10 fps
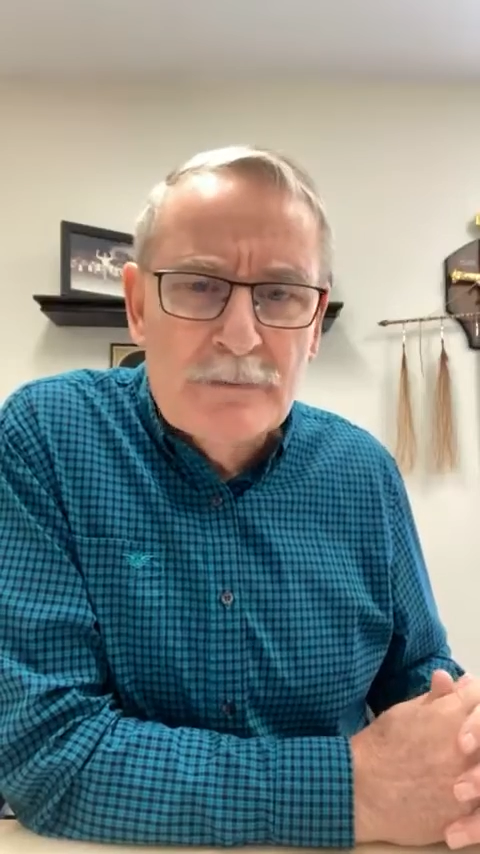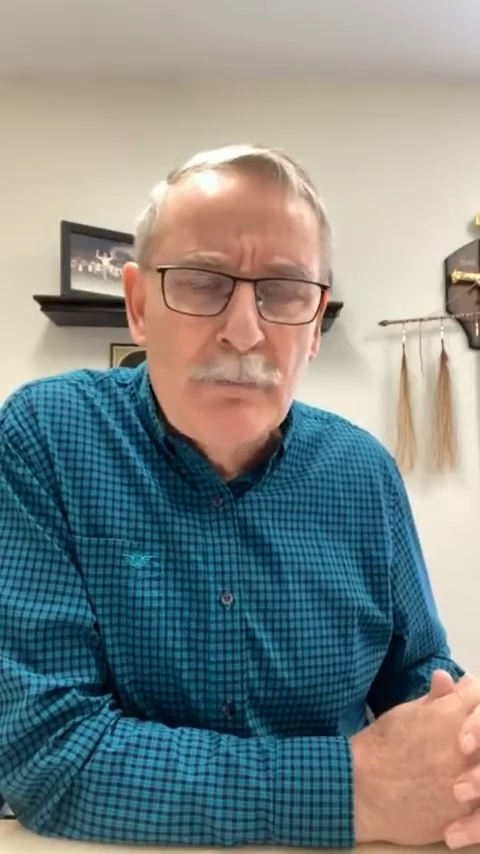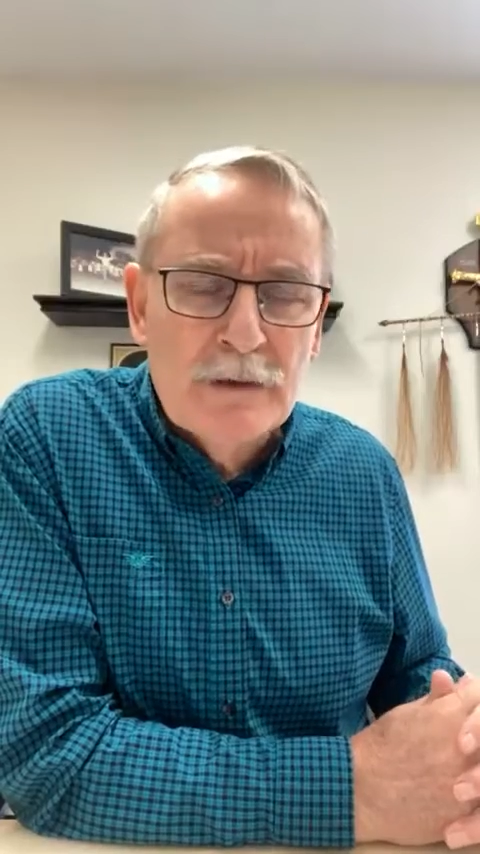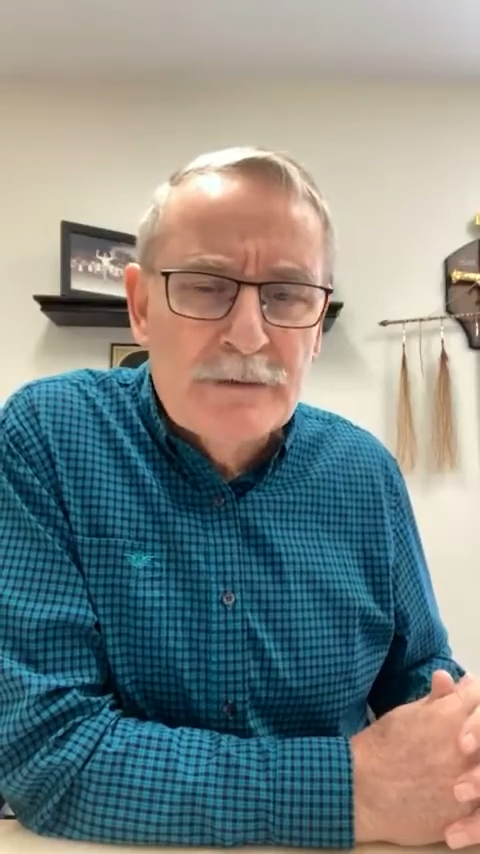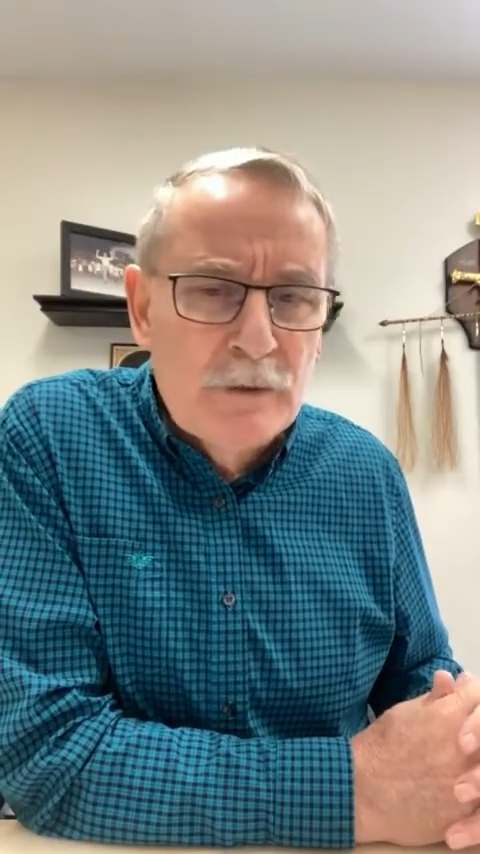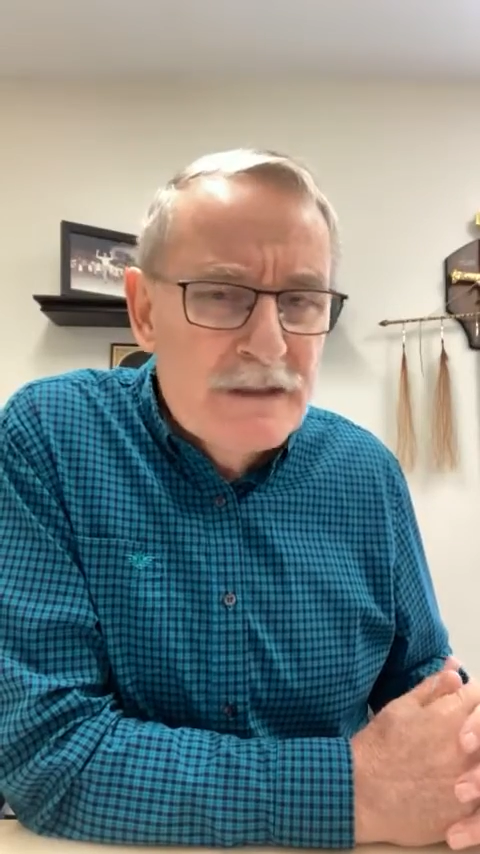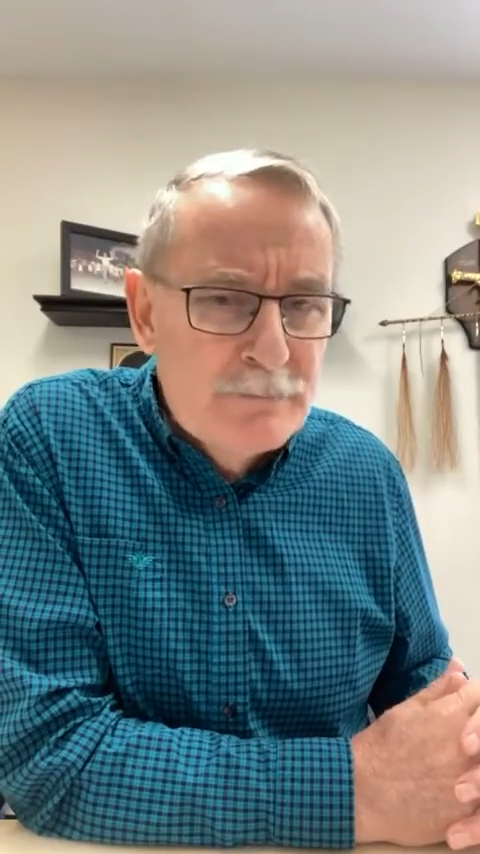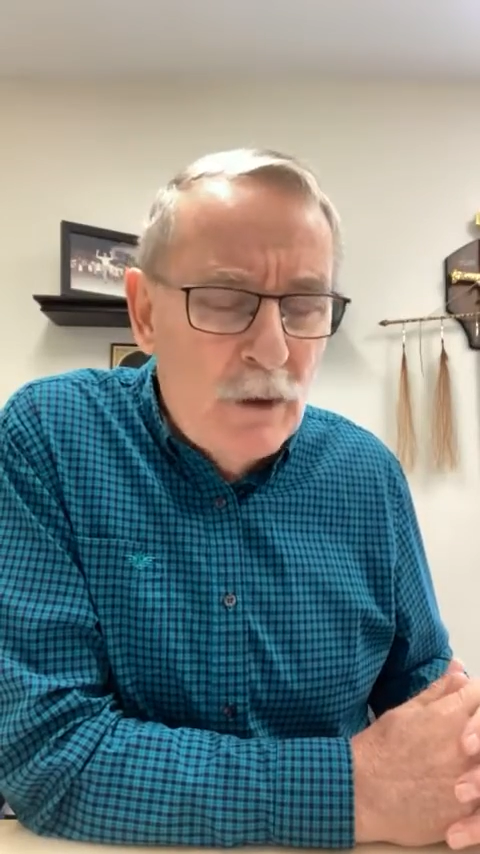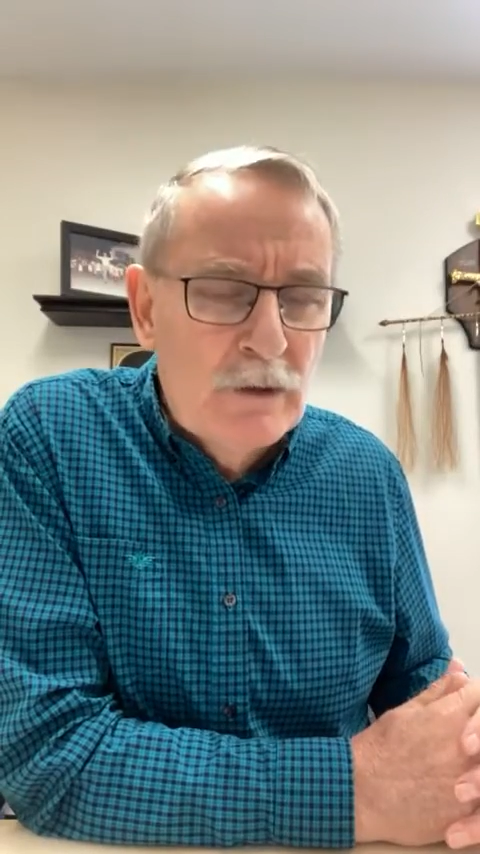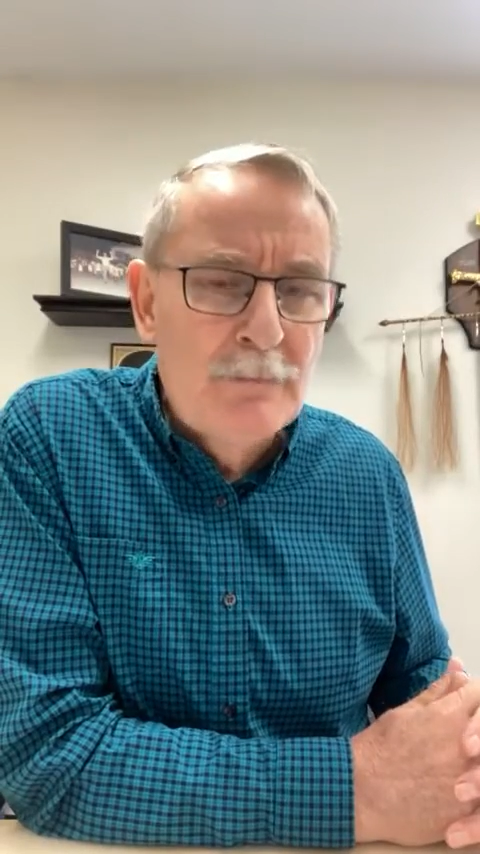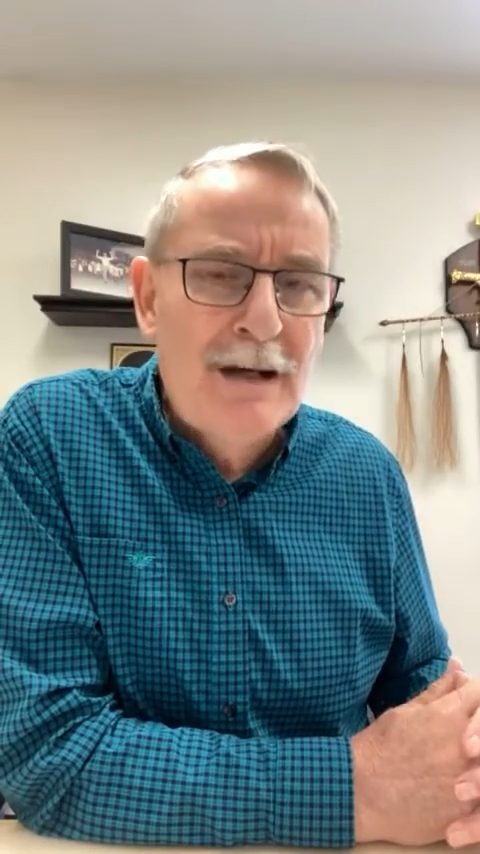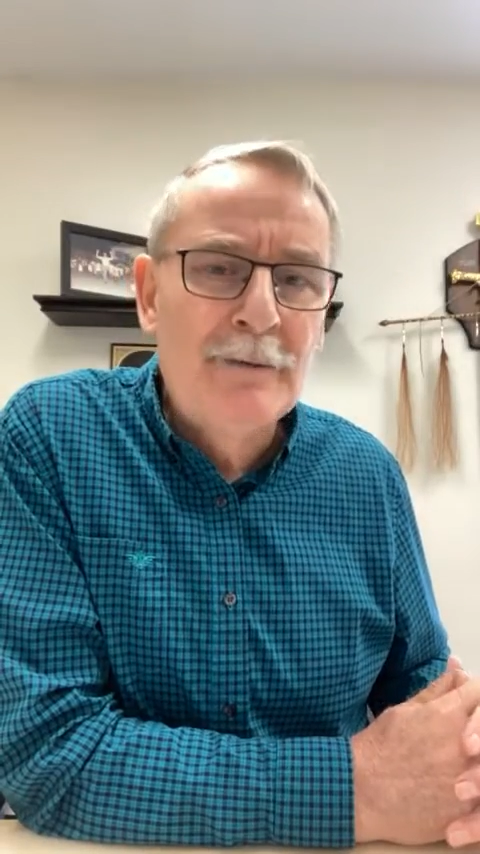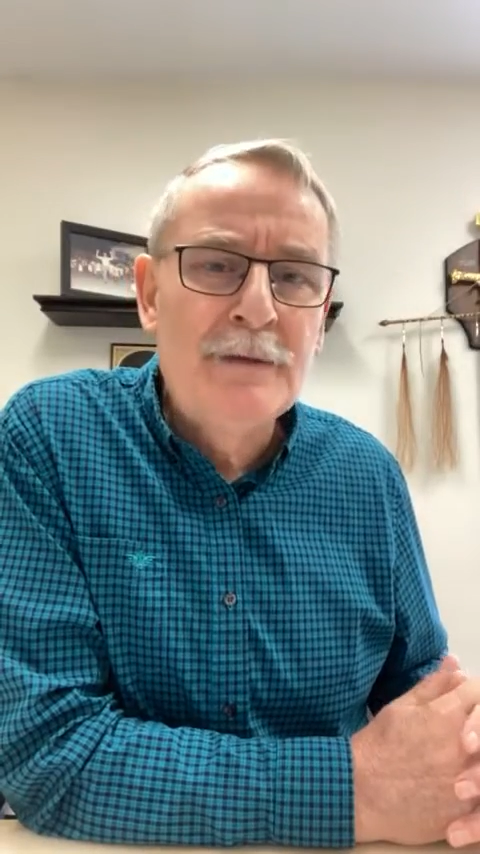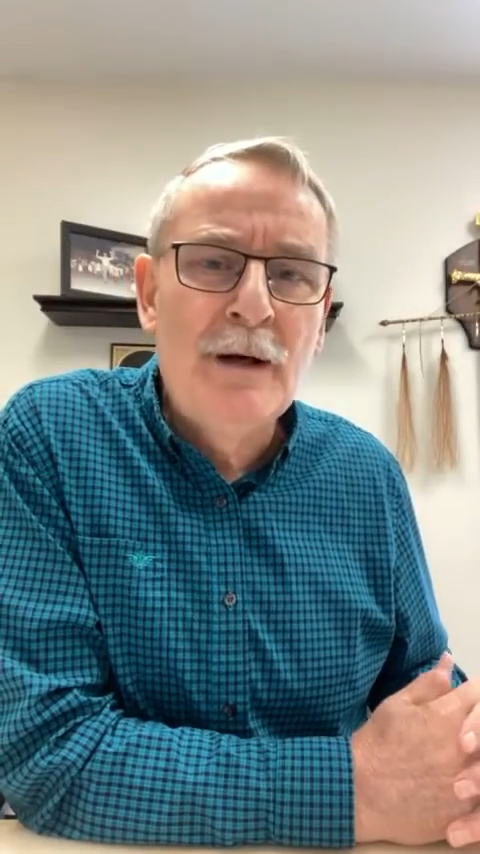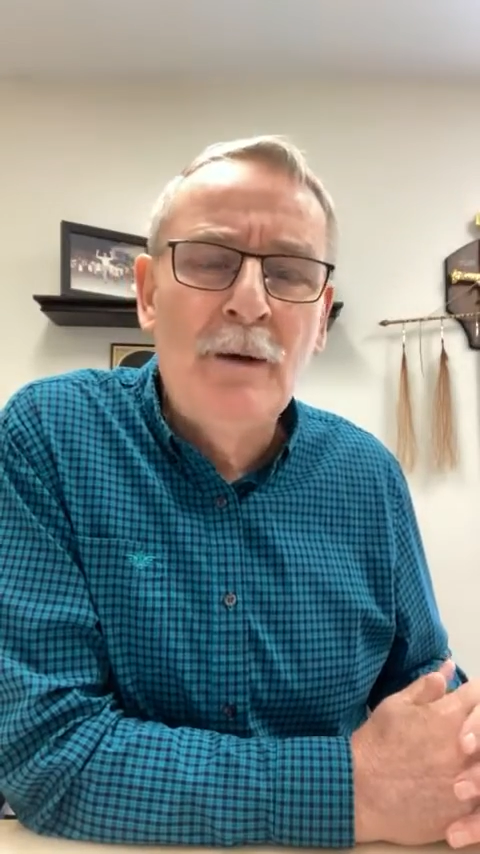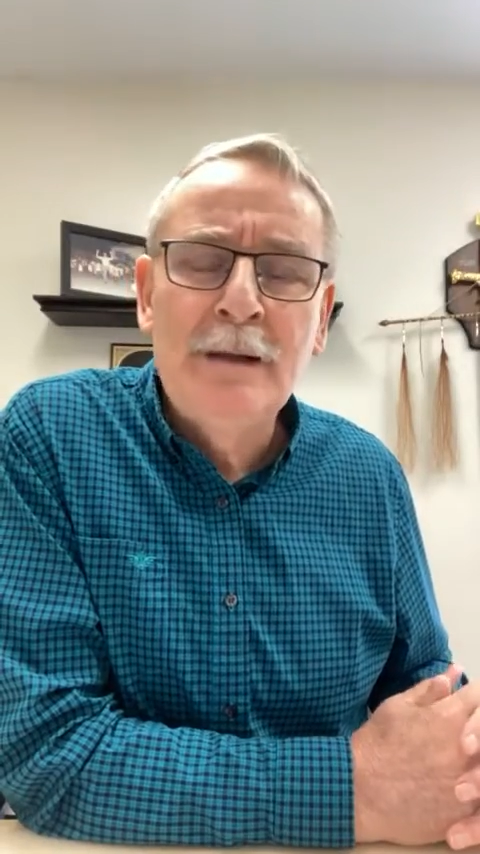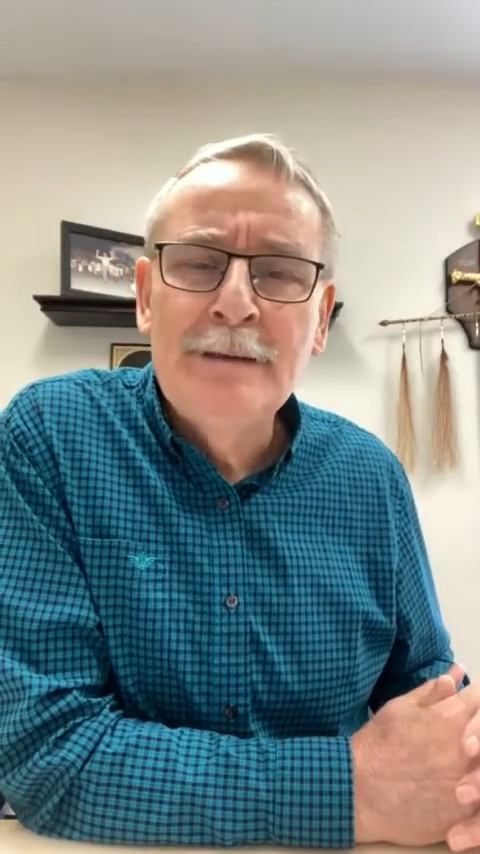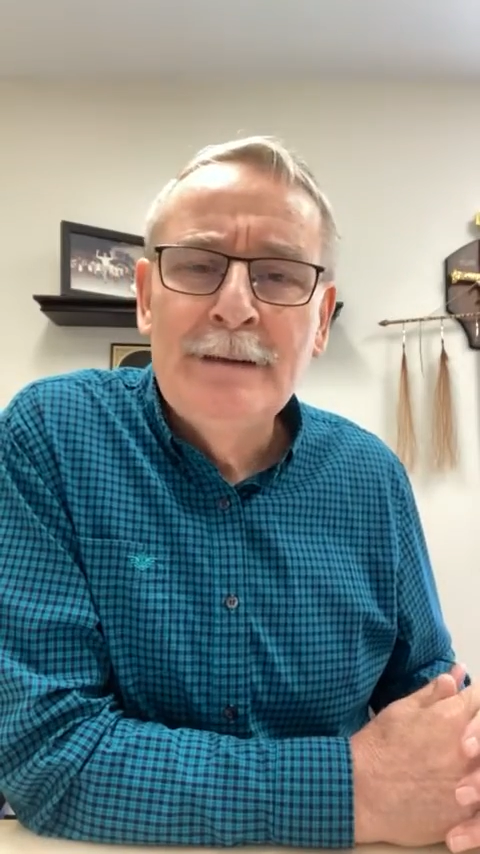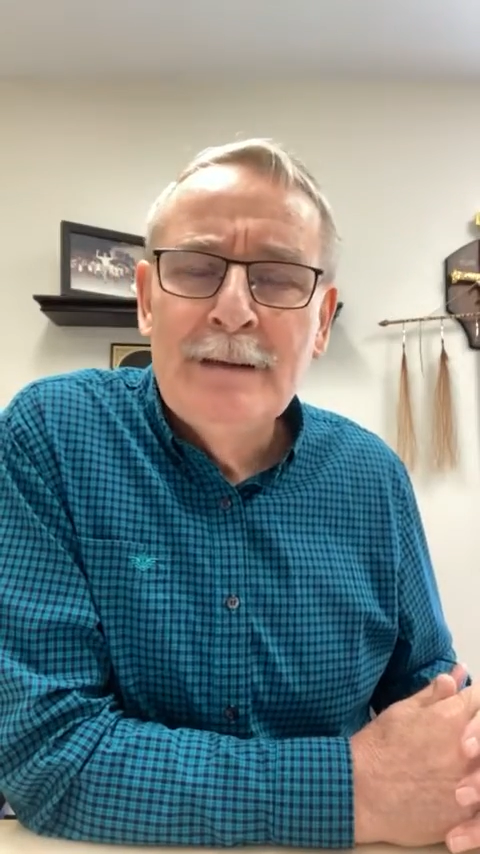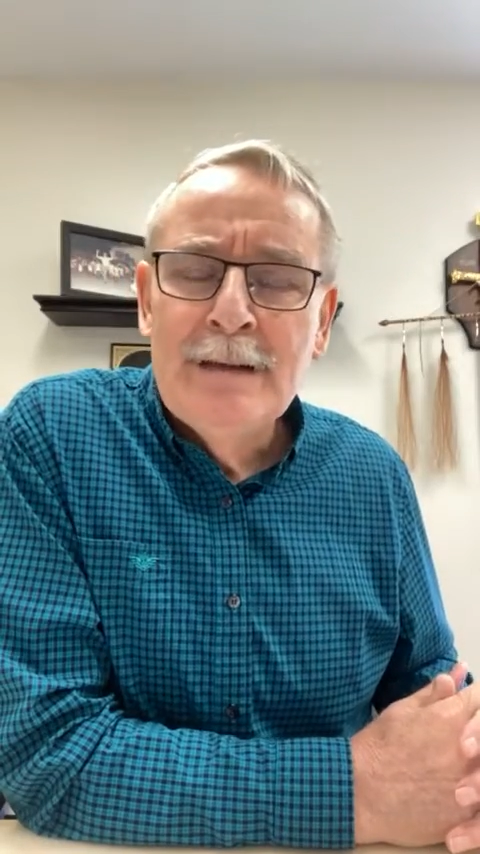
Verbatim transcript: We, we spoke about Noah.